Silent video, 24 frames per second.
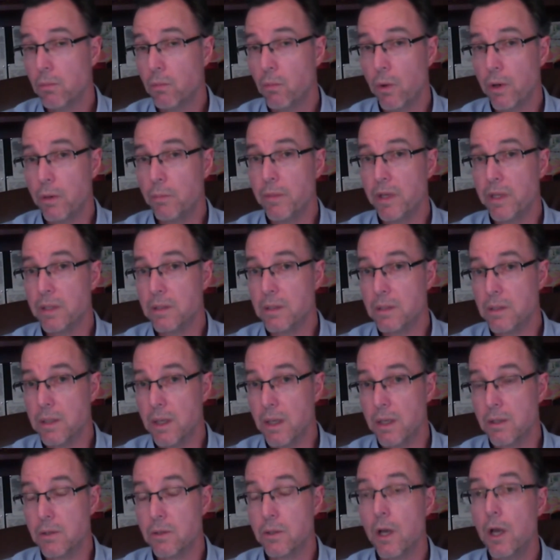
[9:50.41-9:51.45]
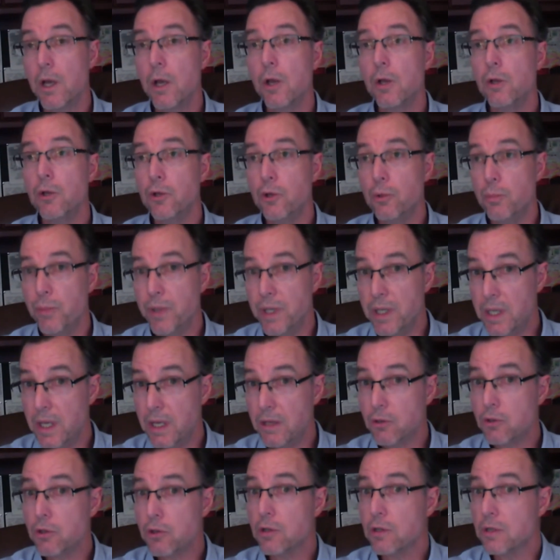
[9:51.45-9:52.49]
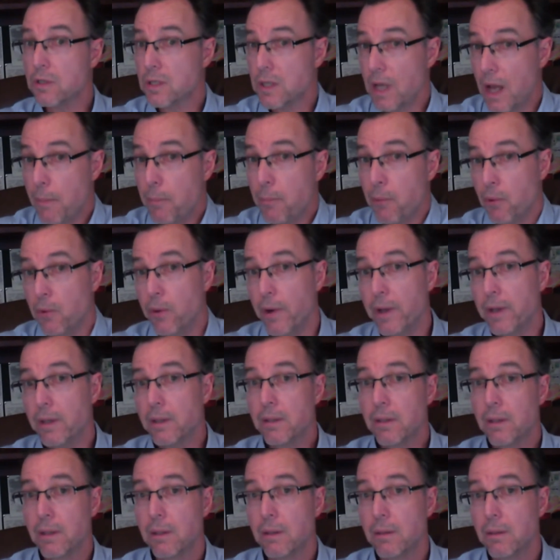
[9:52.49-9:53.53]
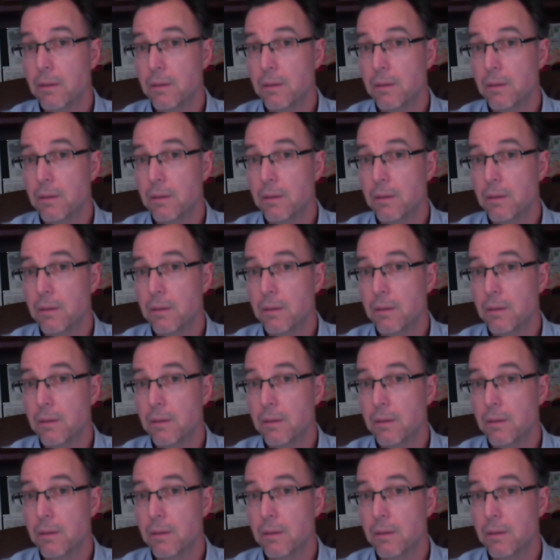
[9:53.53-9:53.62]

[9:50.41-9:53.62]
What it means is this. You begin to separate.